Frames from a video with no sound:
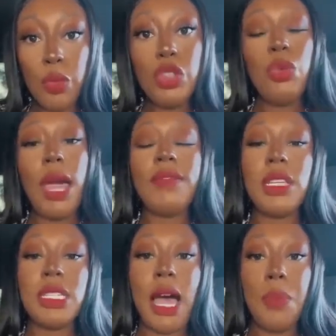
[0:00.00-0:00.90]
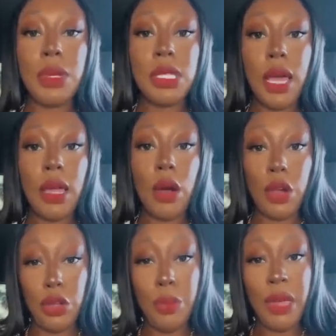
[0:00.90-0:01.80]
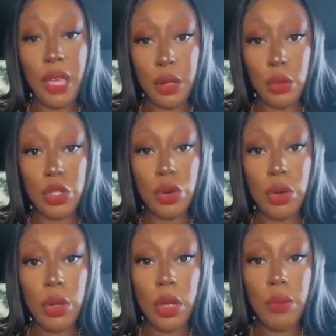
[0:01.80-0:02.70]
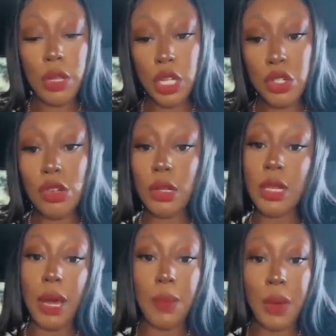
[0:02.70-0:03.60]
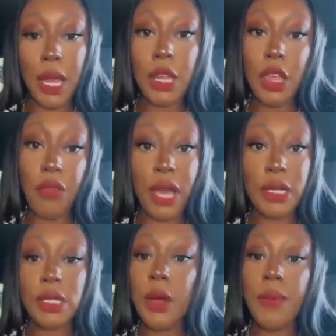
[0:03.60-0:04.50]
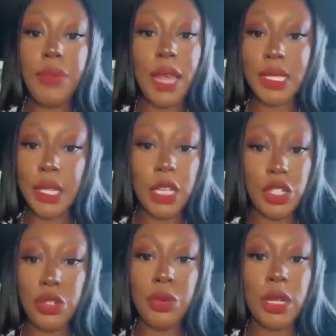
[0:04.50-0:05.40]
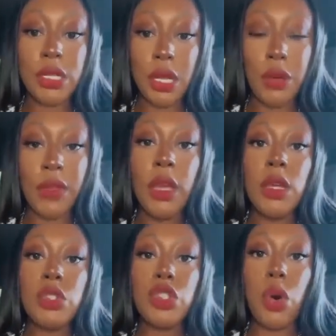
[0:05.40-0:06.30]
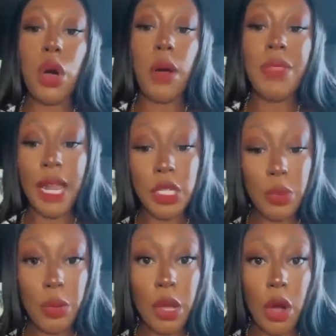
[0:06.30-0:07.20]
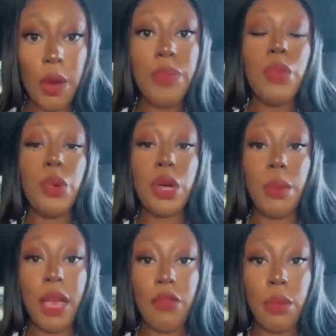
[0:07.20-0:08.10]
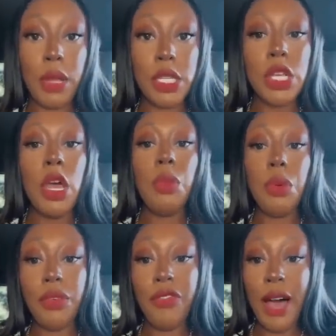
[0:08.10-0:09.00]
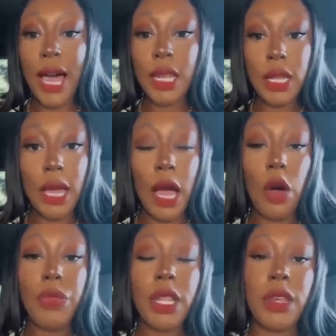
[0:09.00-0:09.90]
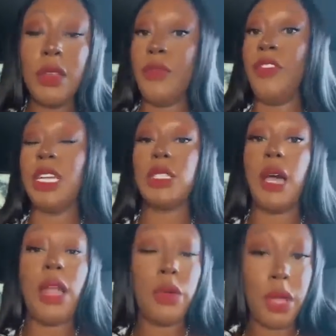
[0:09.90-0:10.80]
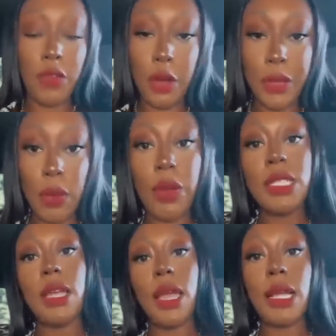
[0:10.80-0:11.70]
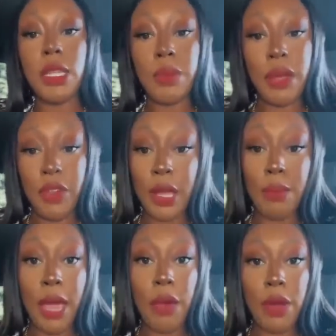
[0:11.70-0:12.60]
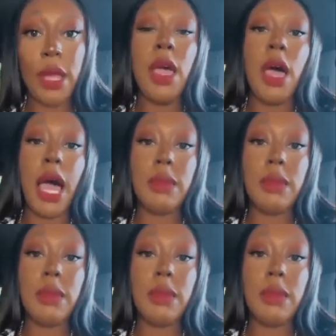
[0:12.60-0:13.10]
When you have to stop and say, are you being neutral? Because you know somebody playing in your face, that's an issue in itself. So that is where we are. We will come back from lunch. We will finally, I hope that the defense, I don't even hope they rest their case. I hope they fucking bury it.